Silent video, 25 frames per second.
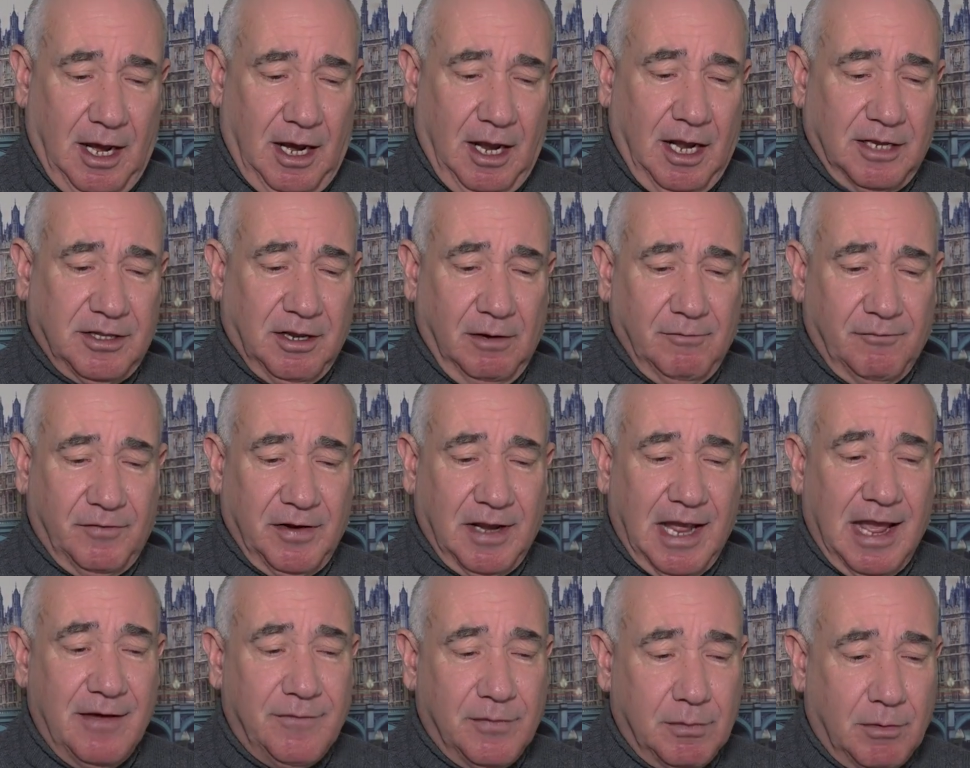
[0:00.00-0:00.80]
I don't
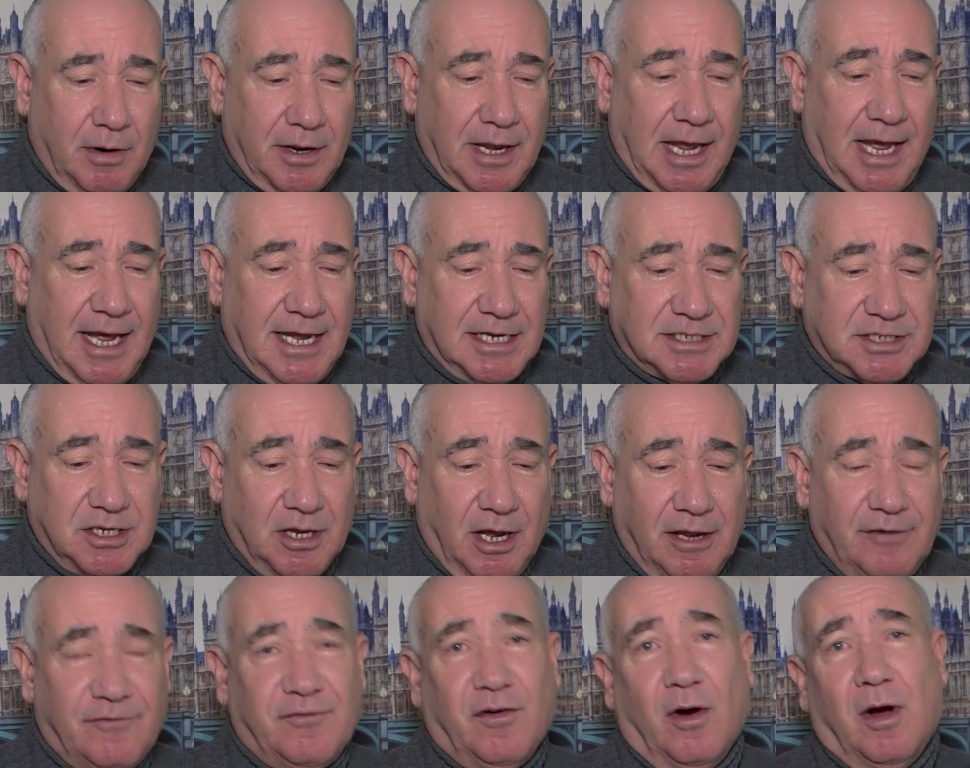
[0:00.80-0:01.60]
think everyone has, and
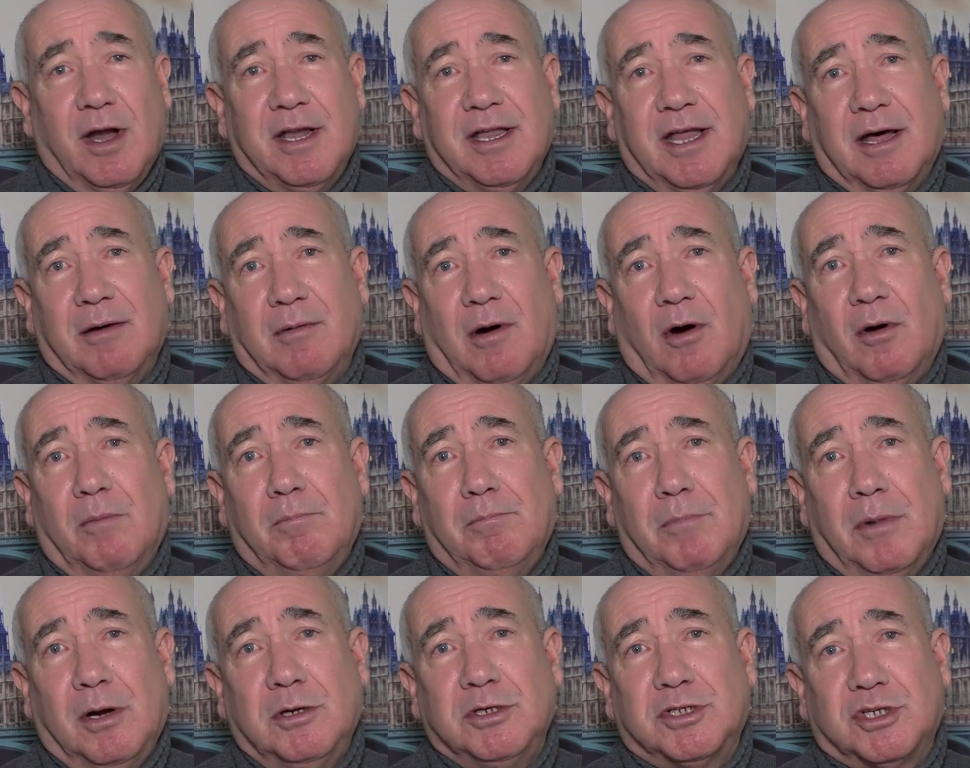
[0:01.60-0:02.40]
I find that
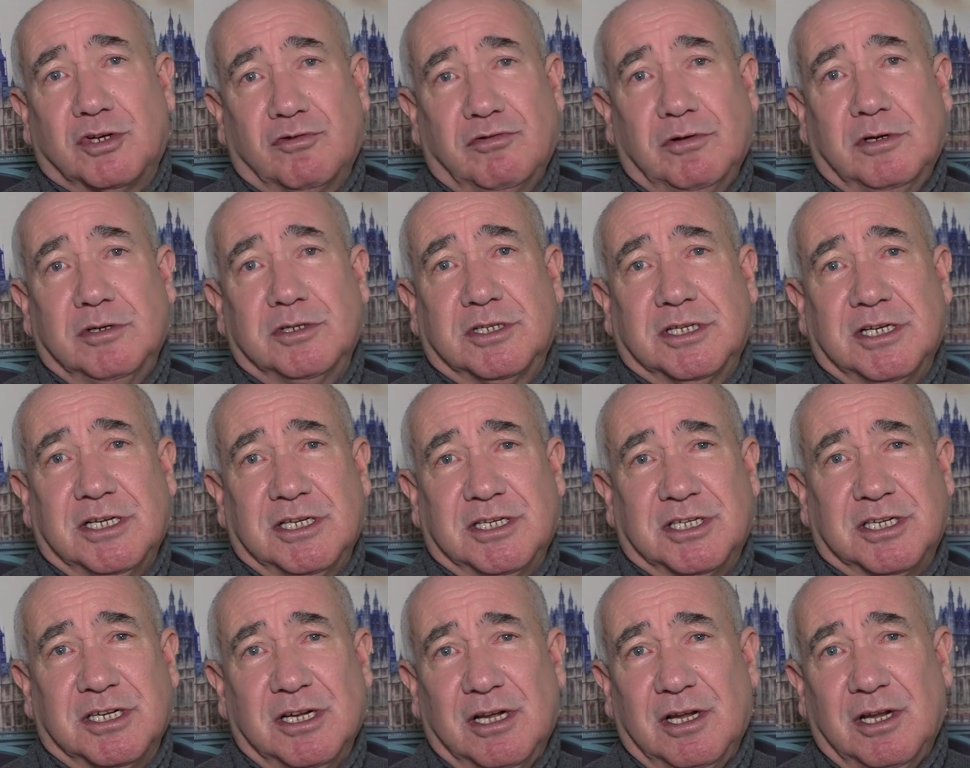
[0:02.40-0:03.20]
on most
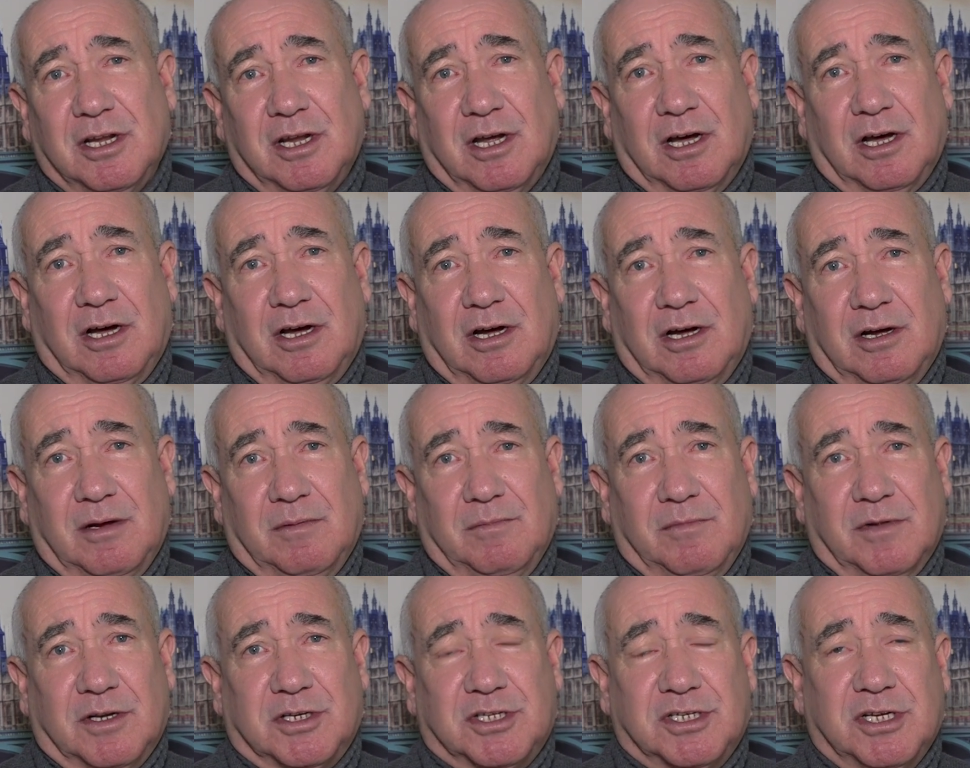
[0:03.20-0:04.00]
cruises,
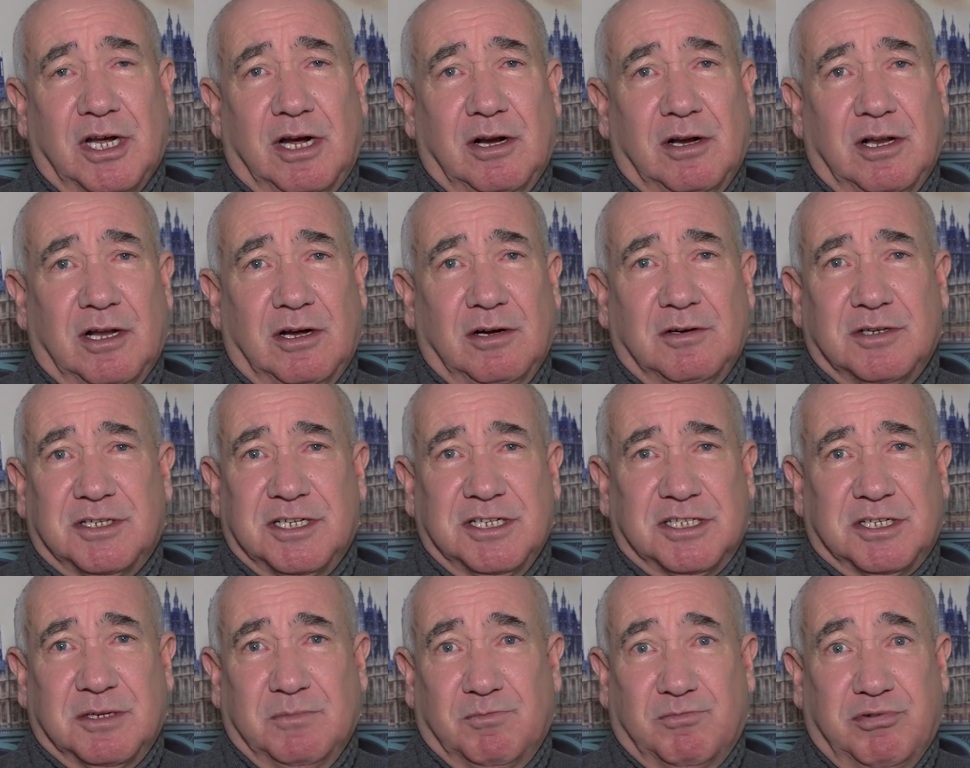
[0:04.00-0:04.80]
the solos,
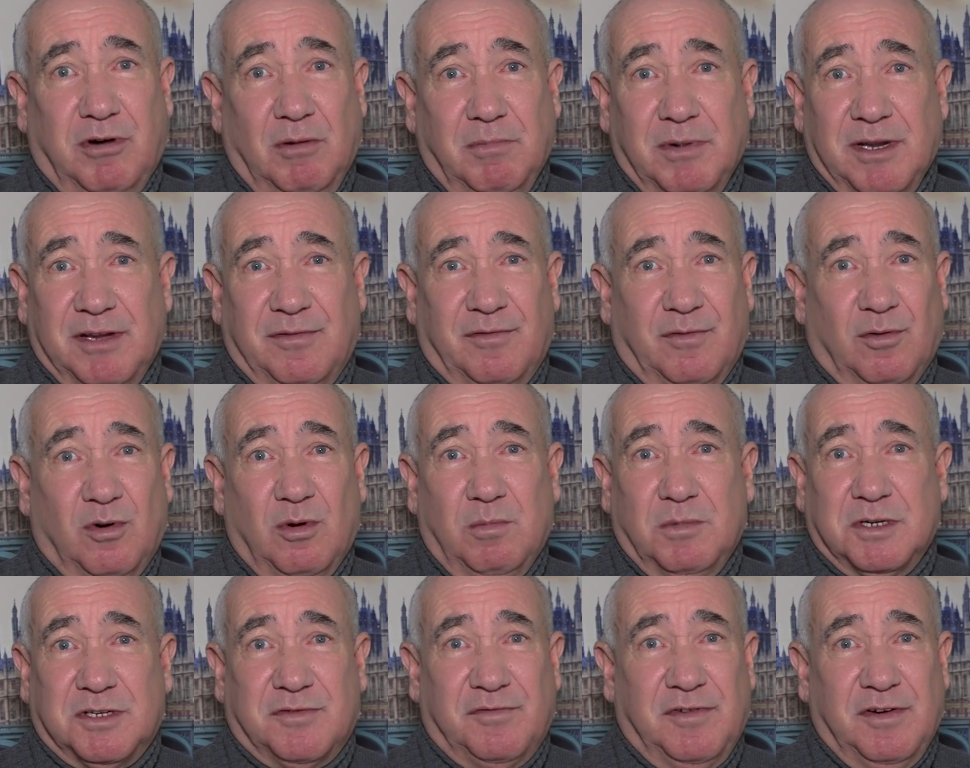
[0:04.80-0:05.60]
it's probably
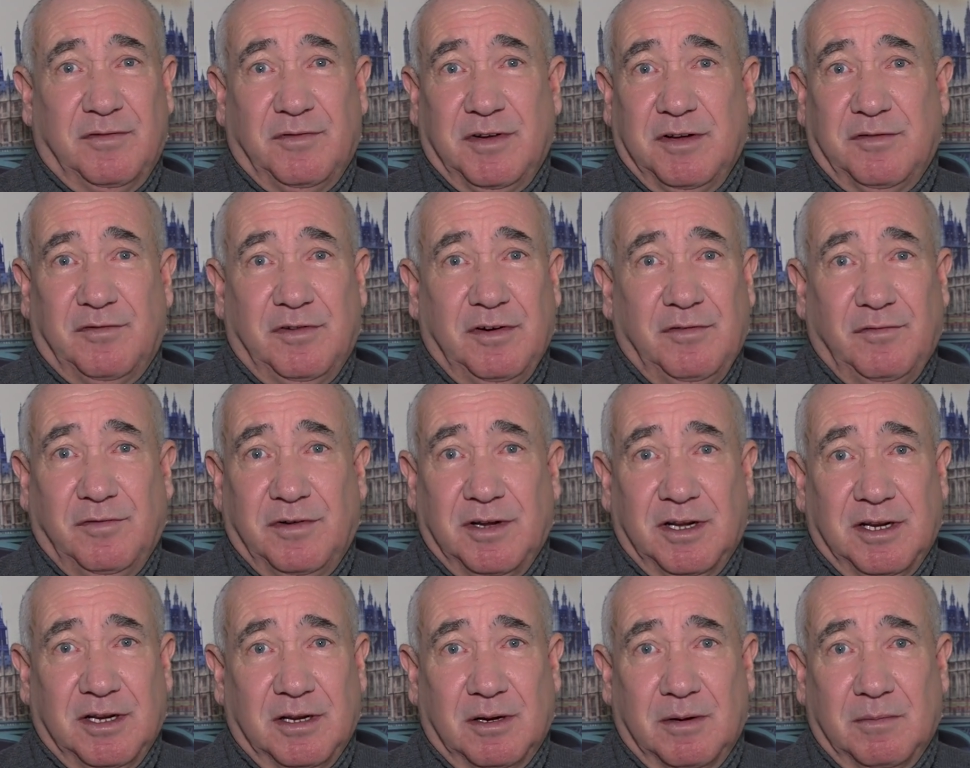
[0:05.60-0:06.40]
almost
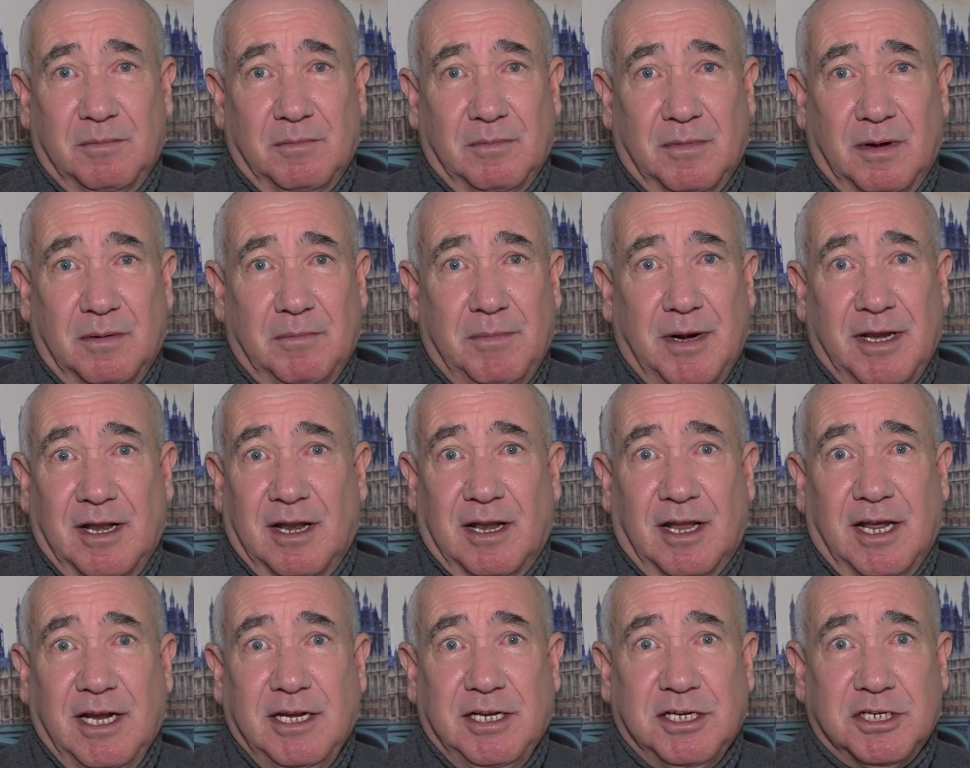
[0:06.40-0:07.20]
50-50, men
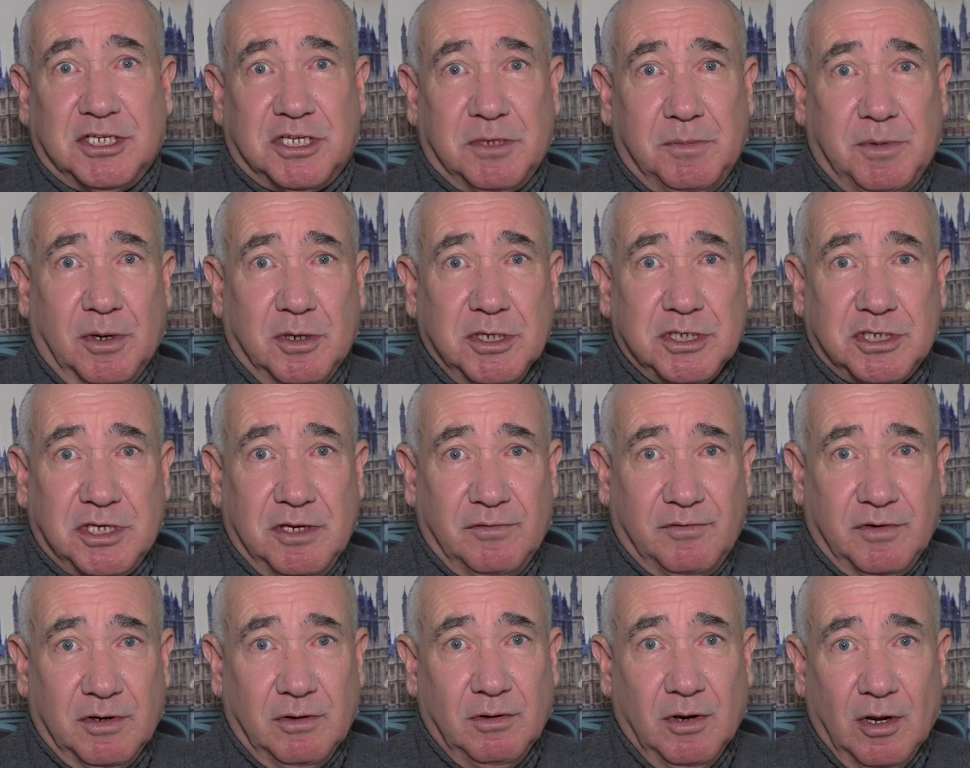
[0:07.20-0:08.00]
and ladies, to be honest
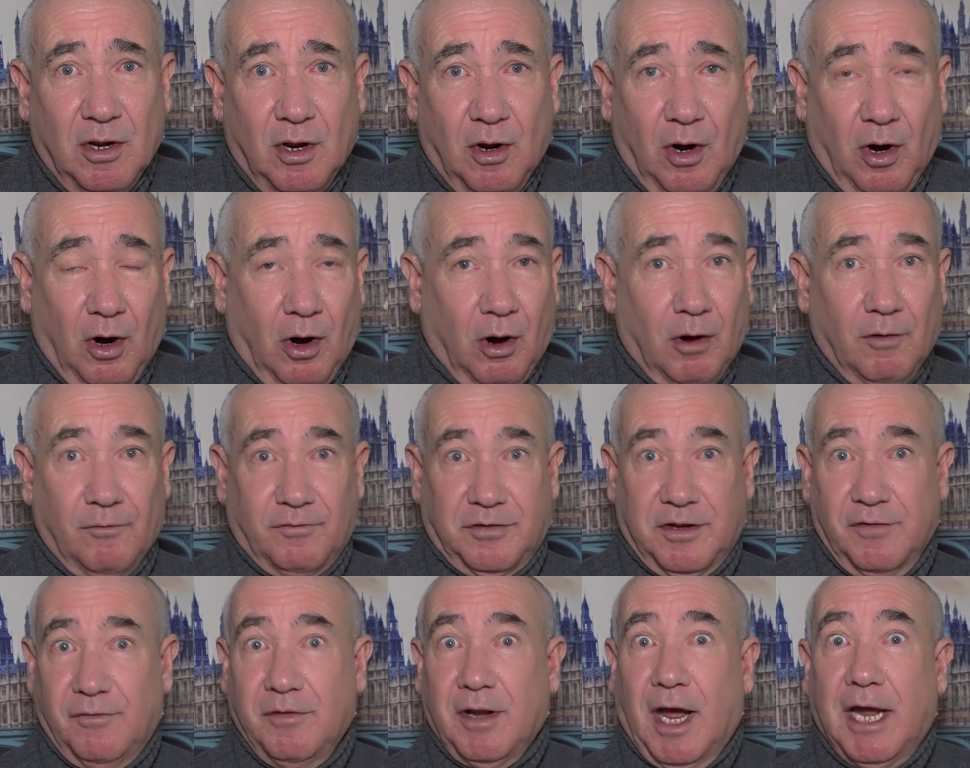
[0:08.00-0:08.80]
with you,
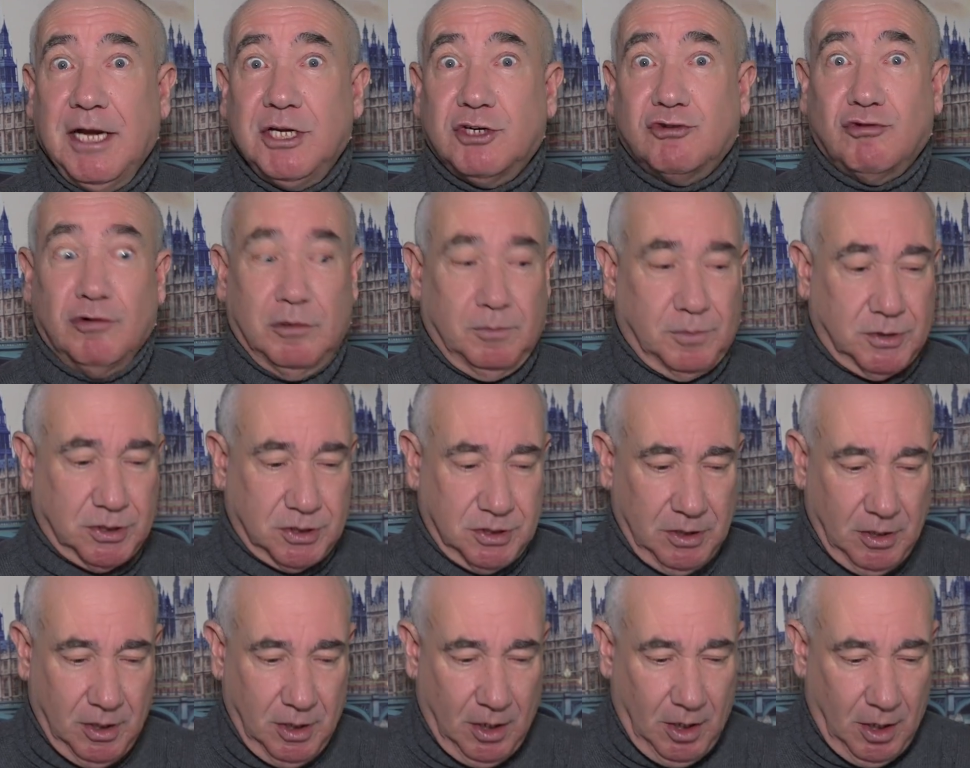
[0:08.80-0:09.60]
of different age
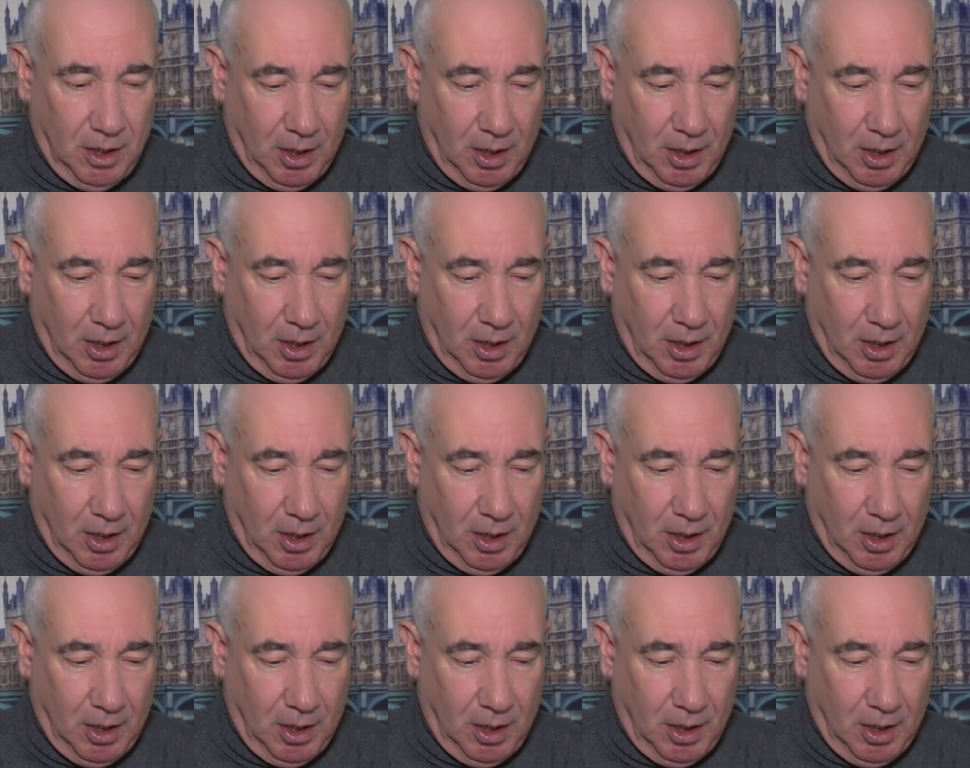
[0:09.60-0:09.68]
groups.